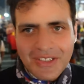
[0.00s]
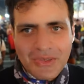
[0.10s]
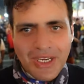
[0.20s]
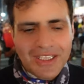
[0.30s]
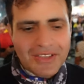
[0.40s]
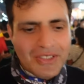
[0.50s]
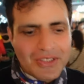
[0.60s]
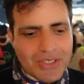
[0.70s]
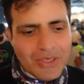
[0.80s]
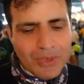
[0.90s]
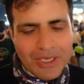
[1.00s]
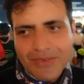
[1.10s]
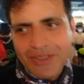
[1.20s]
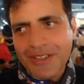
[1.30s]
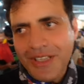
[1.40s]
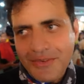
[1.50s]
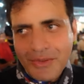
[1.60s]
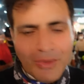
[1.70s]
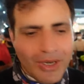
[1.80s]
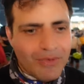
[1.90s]
ride a tuk-tuk or whatever, you have to
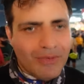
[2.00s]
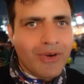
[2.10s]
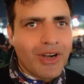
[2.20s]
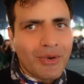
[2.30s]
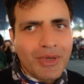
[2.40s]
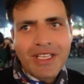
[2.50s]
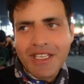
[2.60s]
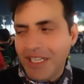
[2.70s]
walk from far away.